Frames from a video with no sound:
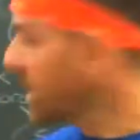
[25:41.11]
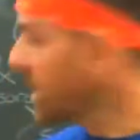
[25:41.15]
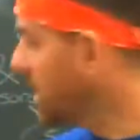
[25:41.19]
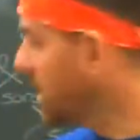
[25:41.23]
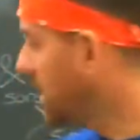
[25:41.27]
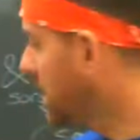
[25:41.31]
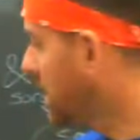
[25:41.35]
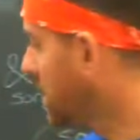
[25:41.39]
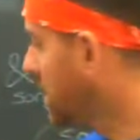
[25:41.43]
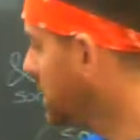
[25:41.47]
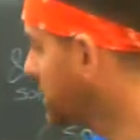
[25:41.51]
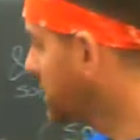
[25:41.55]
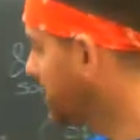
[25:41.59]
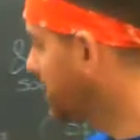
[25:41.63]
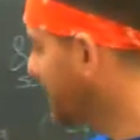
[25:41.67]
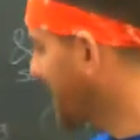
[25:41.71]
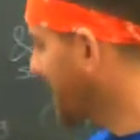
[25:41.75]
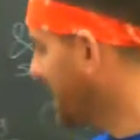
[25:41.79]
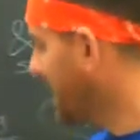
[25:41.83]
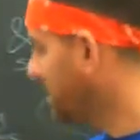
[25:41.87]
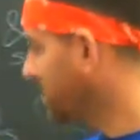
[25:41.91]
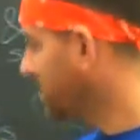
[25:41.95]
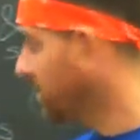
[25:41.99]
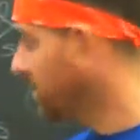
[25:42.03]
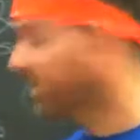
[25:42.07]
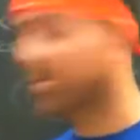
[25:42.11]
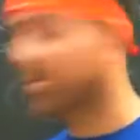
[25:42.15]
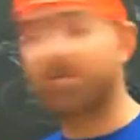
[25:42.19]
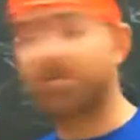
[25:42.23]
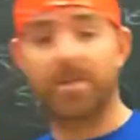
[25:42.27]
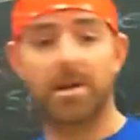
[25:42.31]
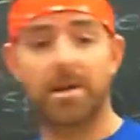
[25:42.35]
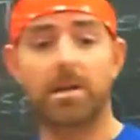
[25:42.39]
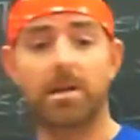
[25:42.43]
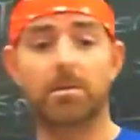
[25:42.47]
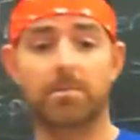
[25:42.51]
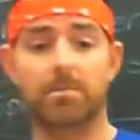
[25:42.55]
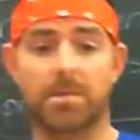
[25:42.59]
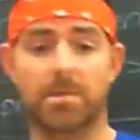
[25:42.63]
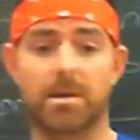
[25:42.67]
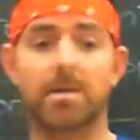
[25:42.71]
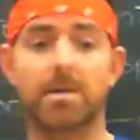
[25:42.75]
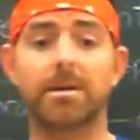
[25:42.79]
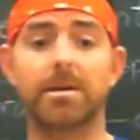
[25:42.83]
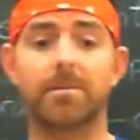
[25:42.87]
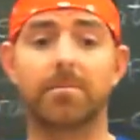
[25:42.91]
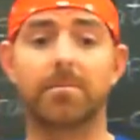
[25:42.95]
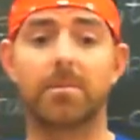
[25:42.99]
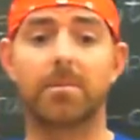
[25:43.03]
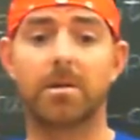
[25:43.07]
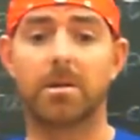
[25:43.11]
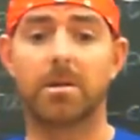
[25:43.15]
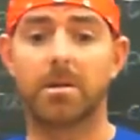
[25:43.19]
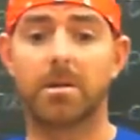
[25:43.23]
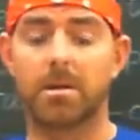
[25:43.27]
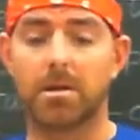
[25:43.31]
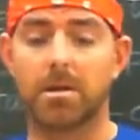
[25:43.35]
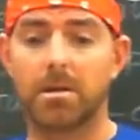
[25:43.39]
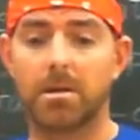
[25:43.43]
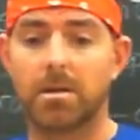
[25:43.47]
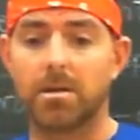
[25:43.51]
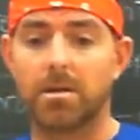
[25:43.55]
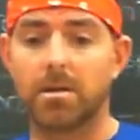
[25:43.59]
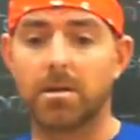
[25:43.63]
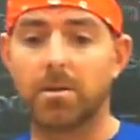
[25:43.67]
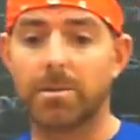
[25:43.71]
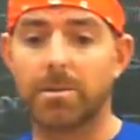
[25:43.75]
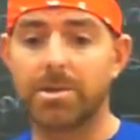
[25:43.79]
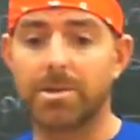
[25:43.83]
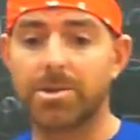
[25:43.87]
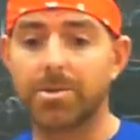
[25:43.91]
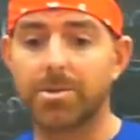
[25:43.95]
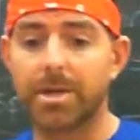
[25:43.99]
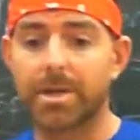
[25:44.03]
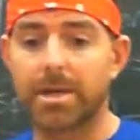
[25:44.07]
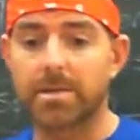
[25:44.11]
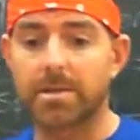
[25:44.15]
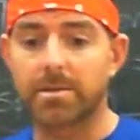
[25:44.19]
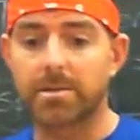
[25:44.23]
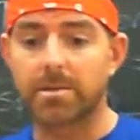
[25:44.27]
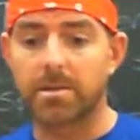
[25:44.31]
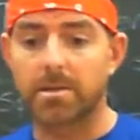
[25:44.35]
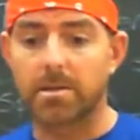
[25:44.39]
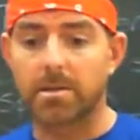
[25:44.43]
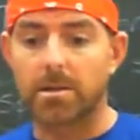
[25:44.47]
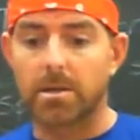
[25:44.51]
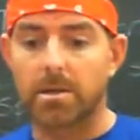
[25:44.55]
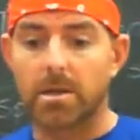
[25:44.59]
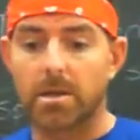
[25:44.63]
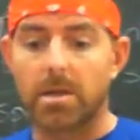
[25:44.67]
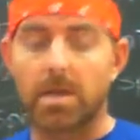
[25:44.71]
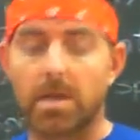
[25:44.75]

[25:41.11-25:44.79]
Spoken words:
So it can be for a very long time that we do this.